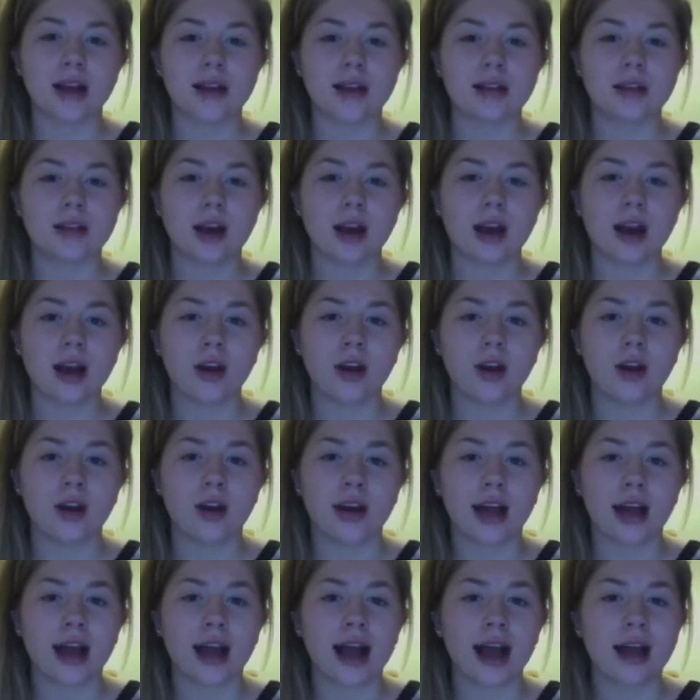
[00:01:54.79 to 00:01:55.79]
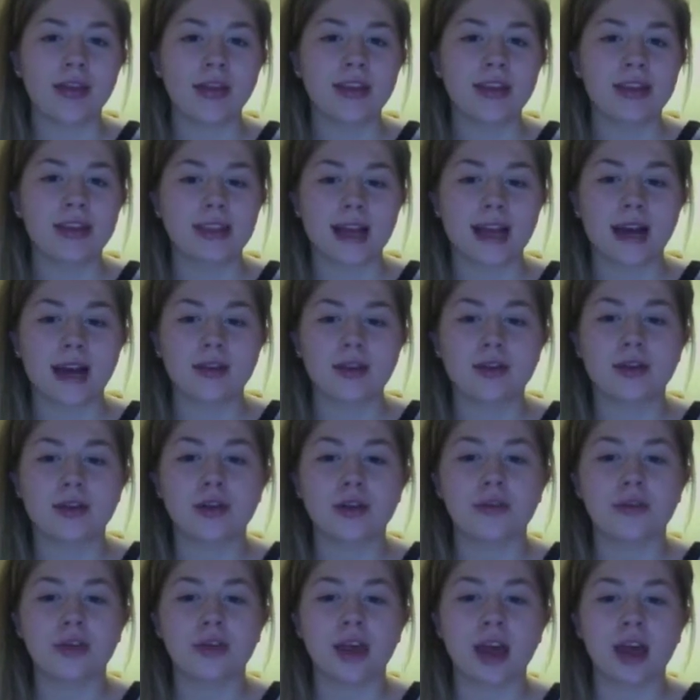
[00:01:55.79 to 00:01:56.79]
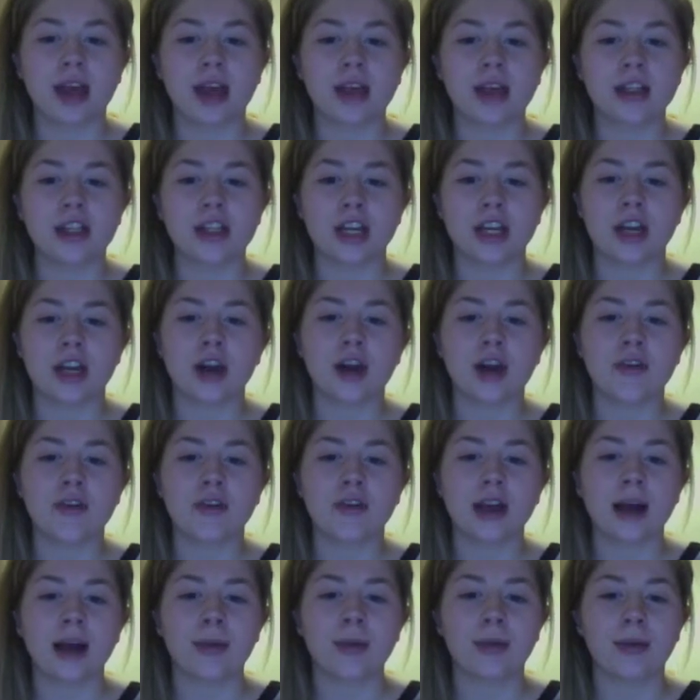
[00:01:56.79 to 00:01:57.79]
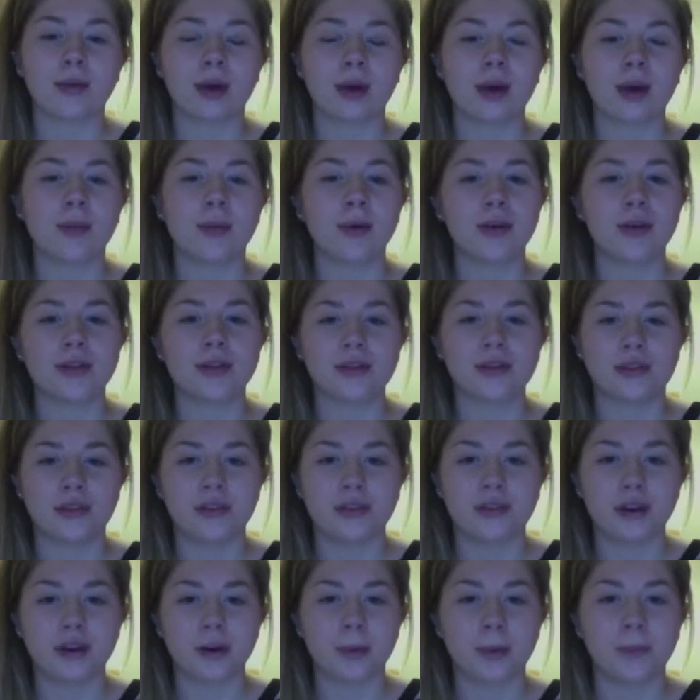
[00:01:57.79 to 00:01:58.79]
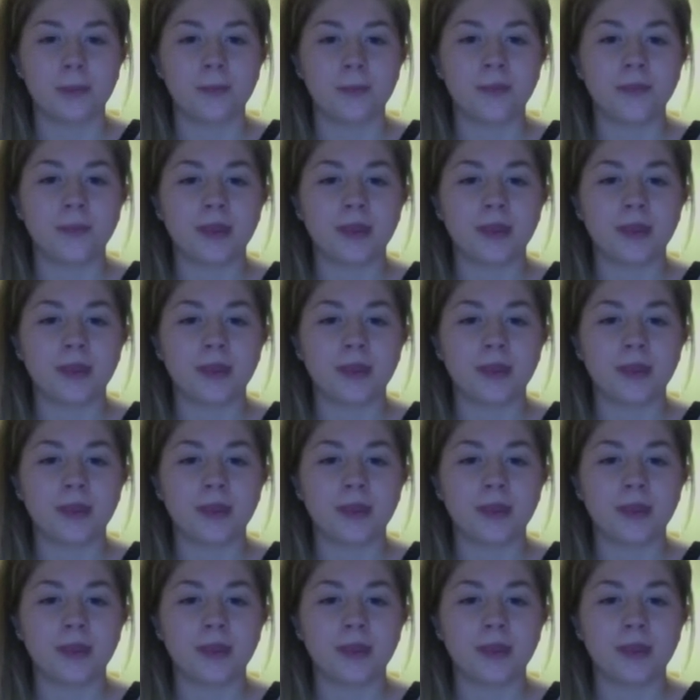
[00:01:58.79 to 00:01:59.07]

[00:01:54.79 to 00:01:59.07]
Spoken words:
dialogue, and the sound of the engine overlapped throughout most of the film.